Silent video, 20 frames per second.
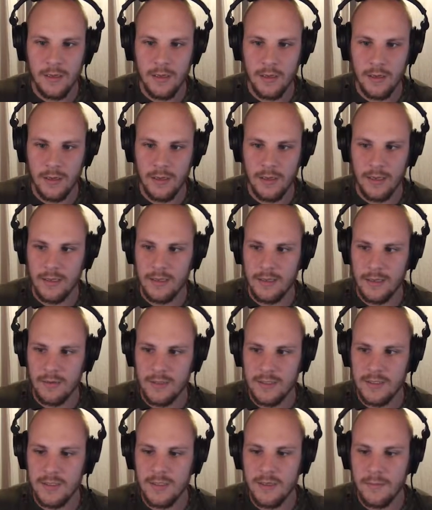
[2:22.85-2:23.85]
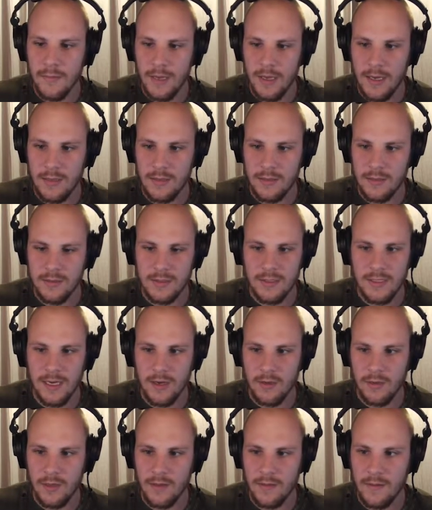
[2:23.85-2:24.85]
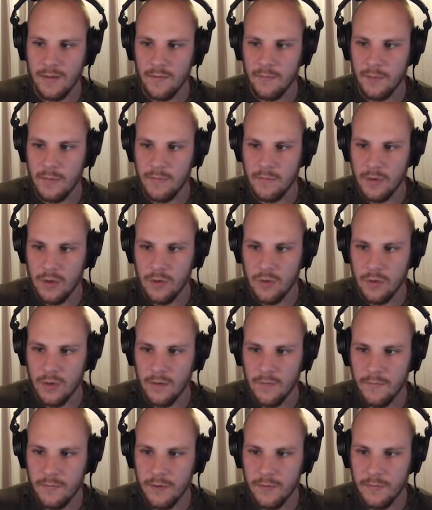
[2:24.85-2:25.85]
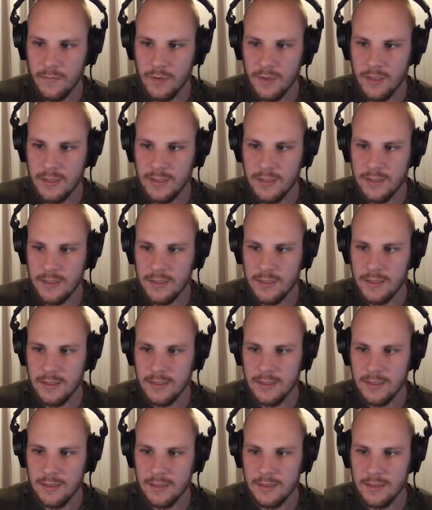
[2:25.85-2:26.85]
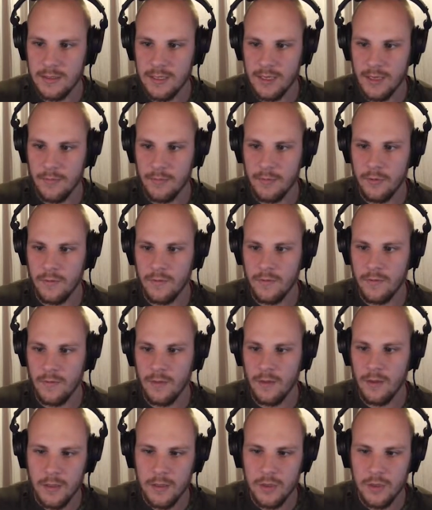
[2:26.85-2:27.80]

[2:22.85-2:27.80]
Now this is the main channel that I've been recording from. You can see this is the input.